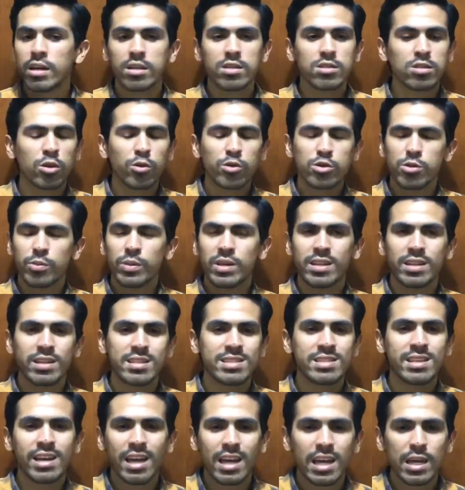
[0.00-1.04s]
It is going to be
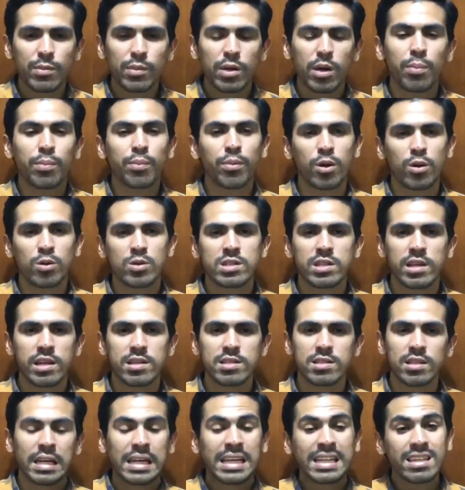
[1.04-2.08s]
the same
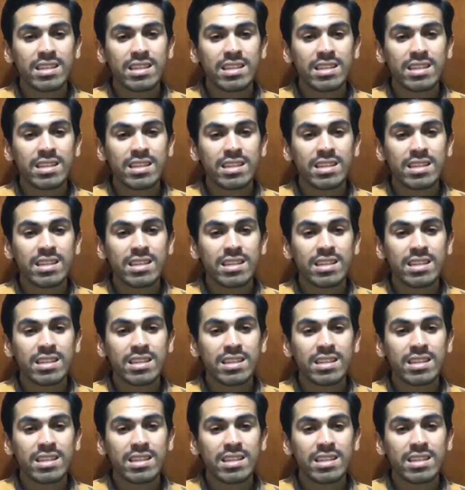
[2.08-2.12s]
process.